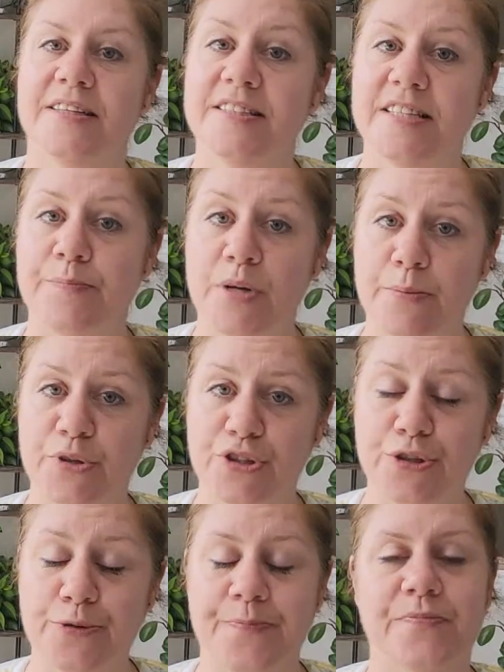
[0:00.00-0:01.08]
Tip number
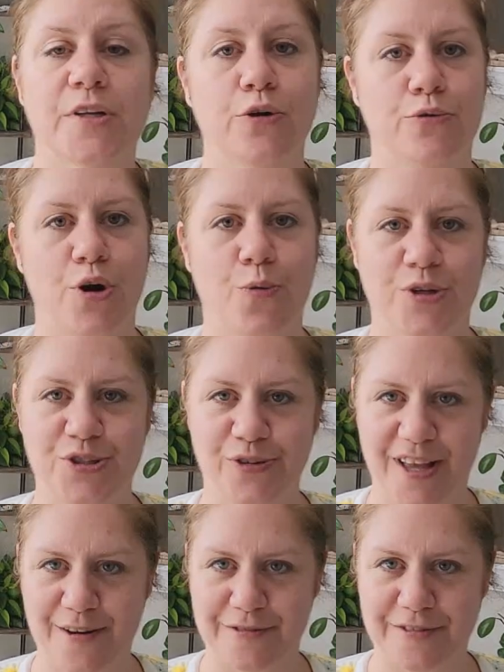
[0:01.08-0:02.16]
2, grow what you
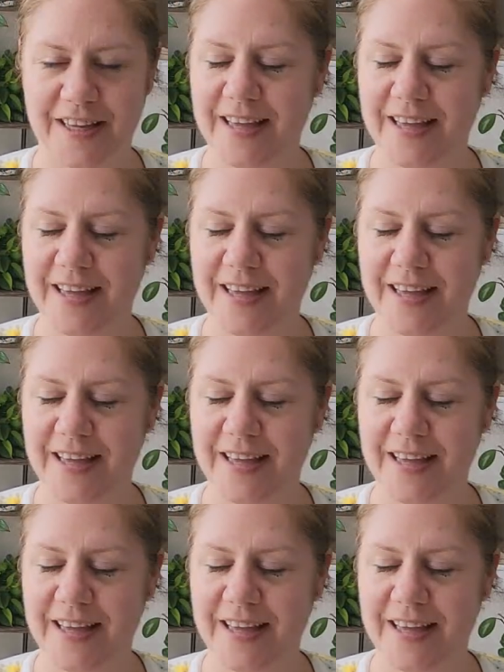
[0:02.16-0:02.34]
love.